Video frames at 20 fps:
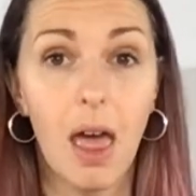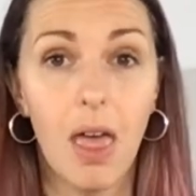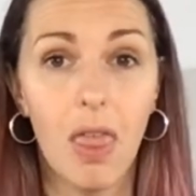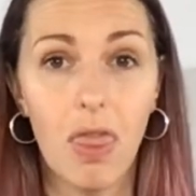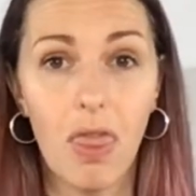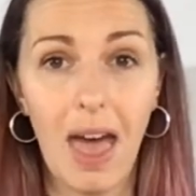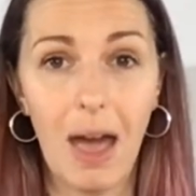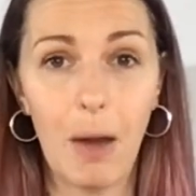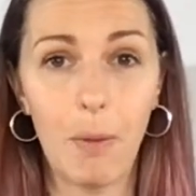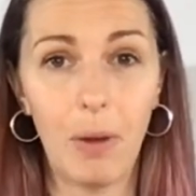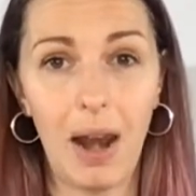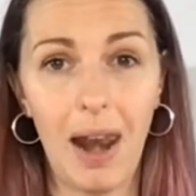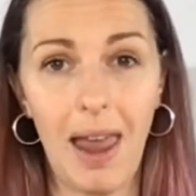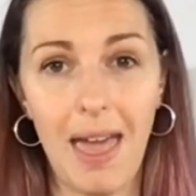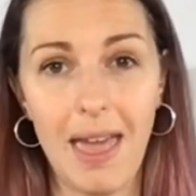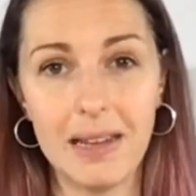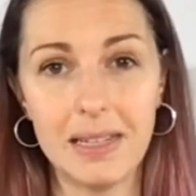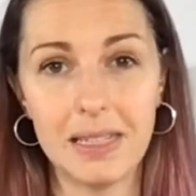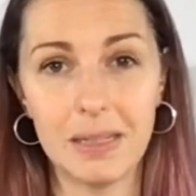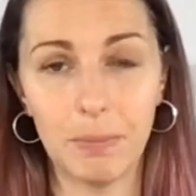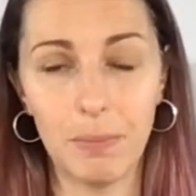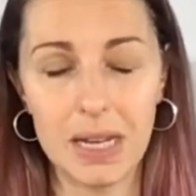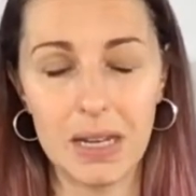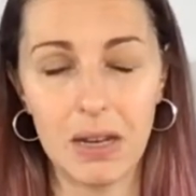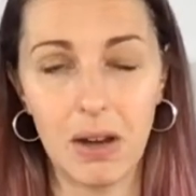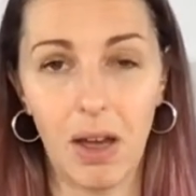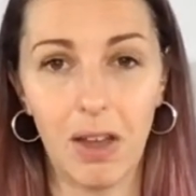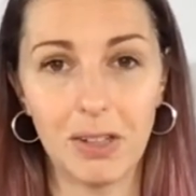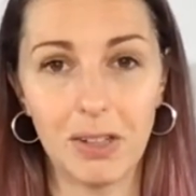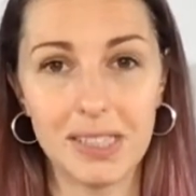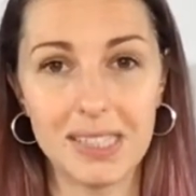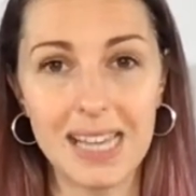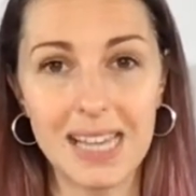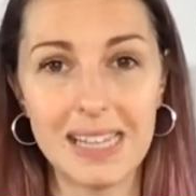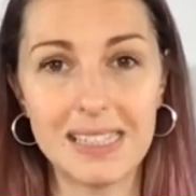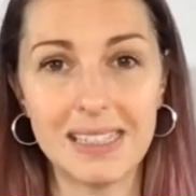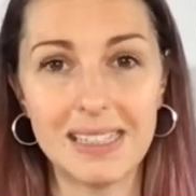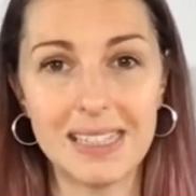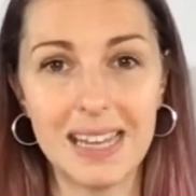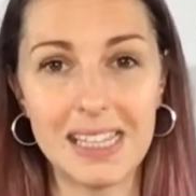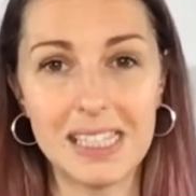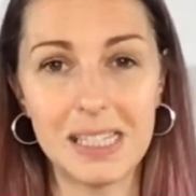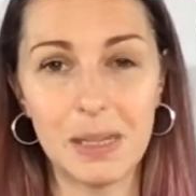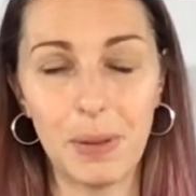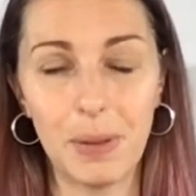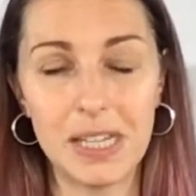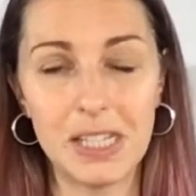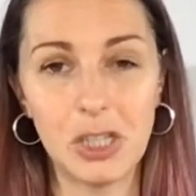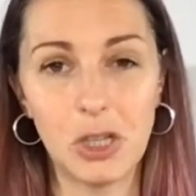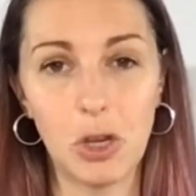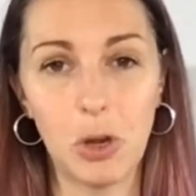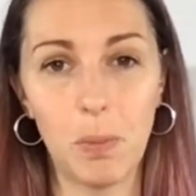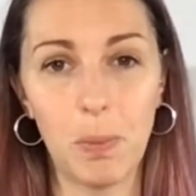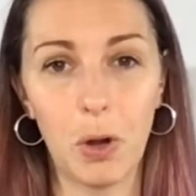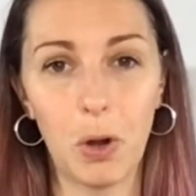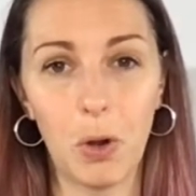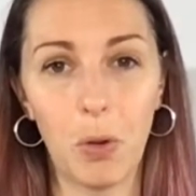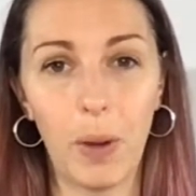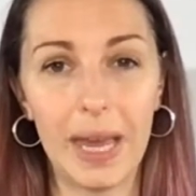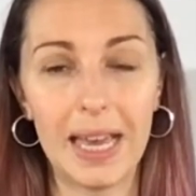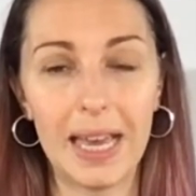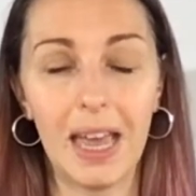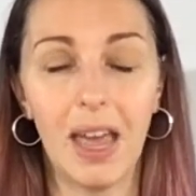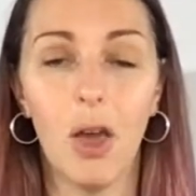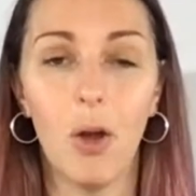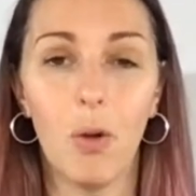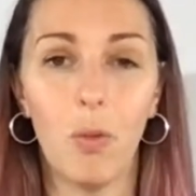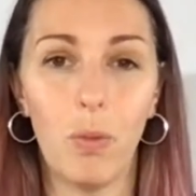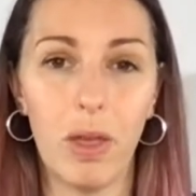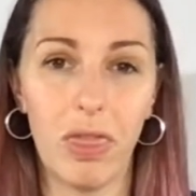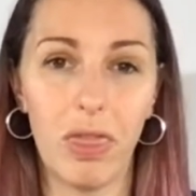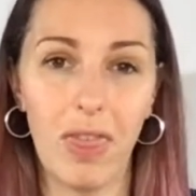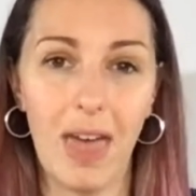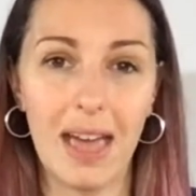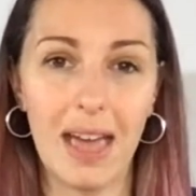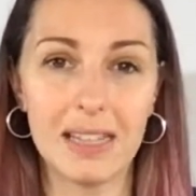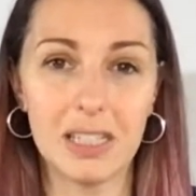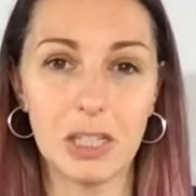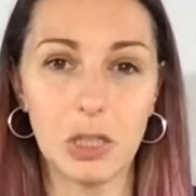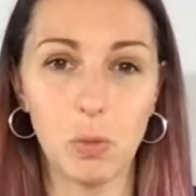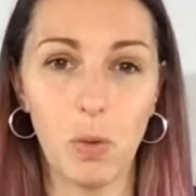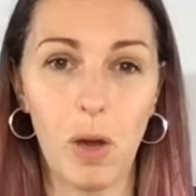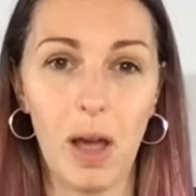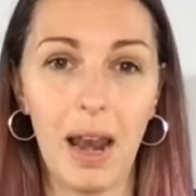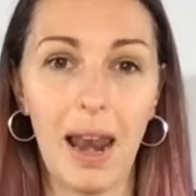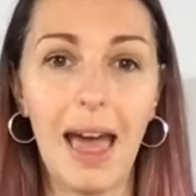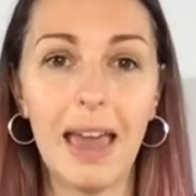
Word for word: That will end at midnight on Saturday, so be super quick with that as well.